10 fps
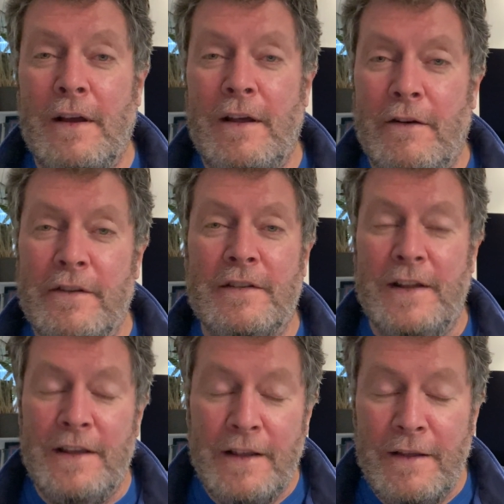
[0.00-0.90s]

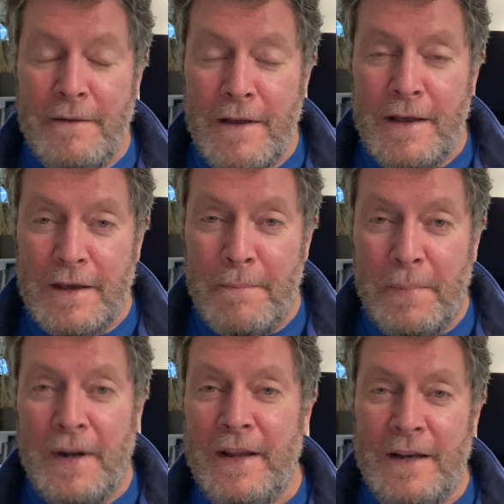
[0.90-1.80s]
Honestly,
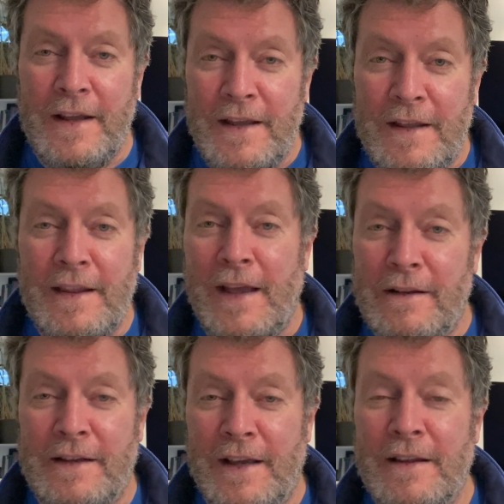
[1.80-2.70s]
completely
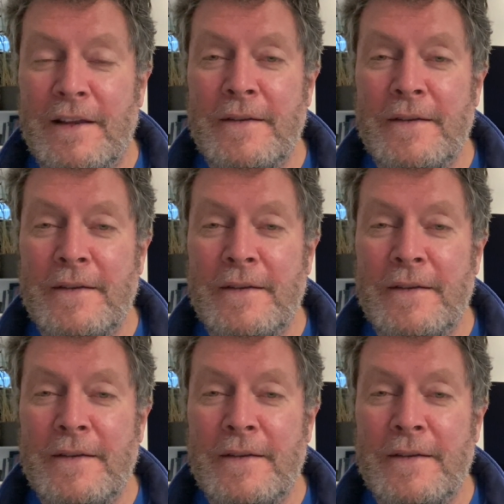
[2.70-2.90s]
nailed it.